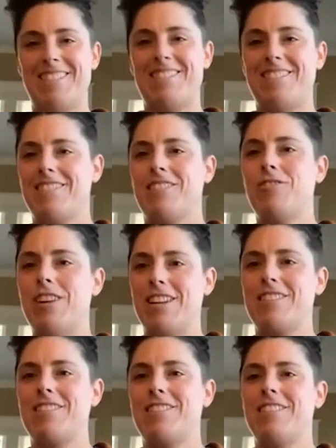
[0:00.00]
I think I'm
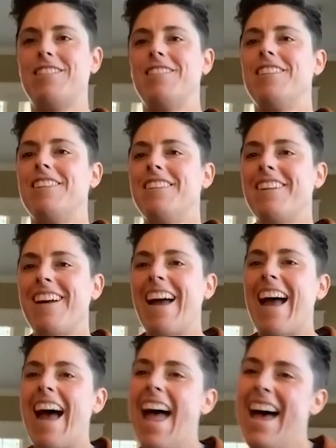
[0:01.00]
a
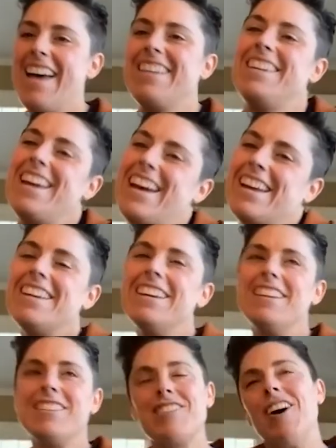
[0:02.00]
member. Yeah.
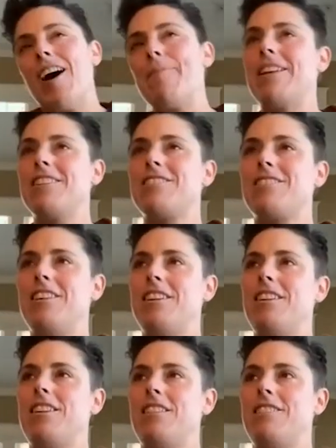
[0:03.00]
So, I mean,
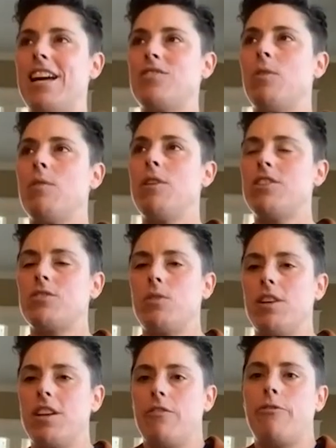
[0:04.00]
that's where we just
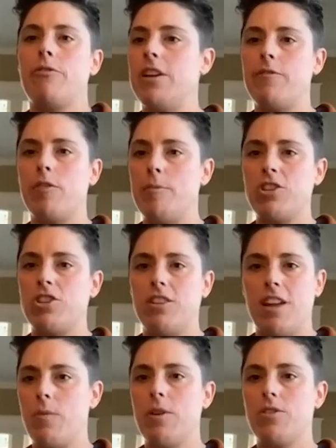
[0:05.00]
want to give free information.
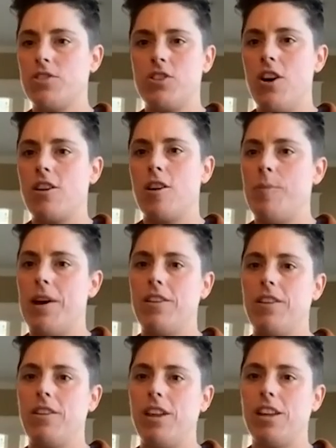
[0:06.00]
Like we were just talking about,
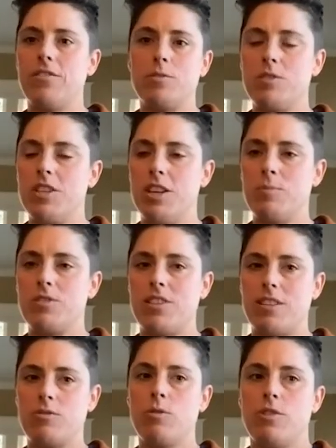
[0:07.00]
you know, like give some tips.
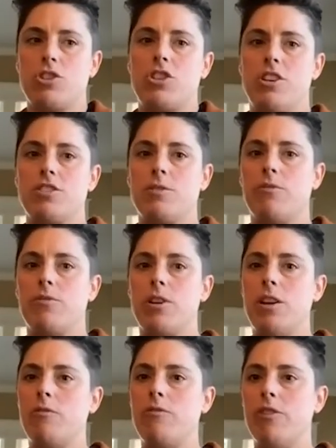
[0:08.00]
That's where we're going to share some
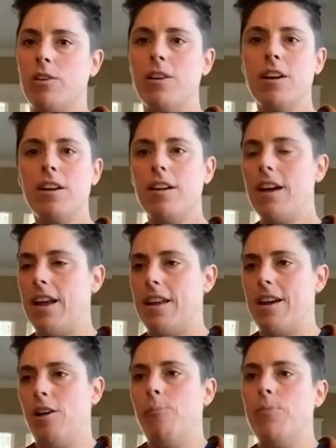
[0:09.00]
free info and
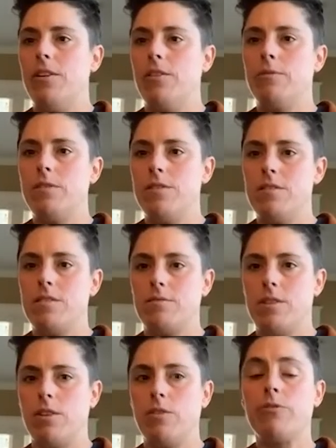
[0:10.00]
help the
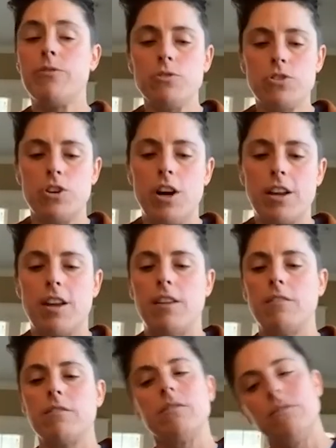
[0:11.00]
food truck
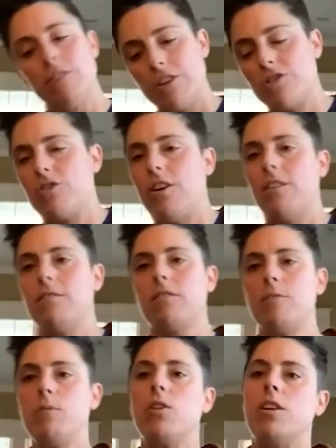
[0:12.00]
and restaurant
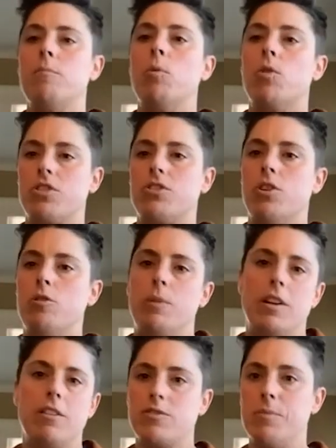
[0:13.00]
community more so.
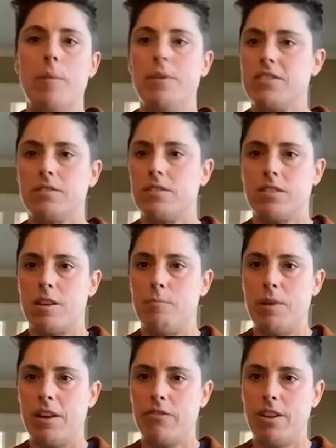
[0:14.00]
But if small businesses can
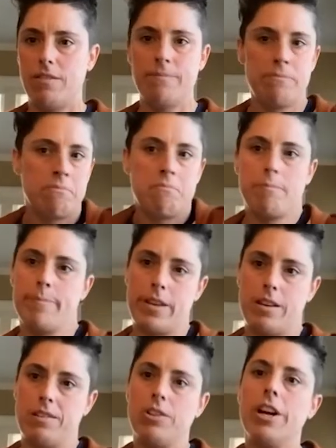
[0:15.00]
benefit,
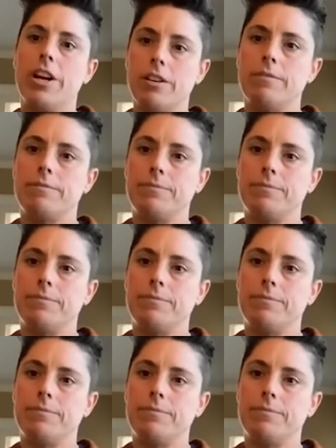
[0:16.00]
then great.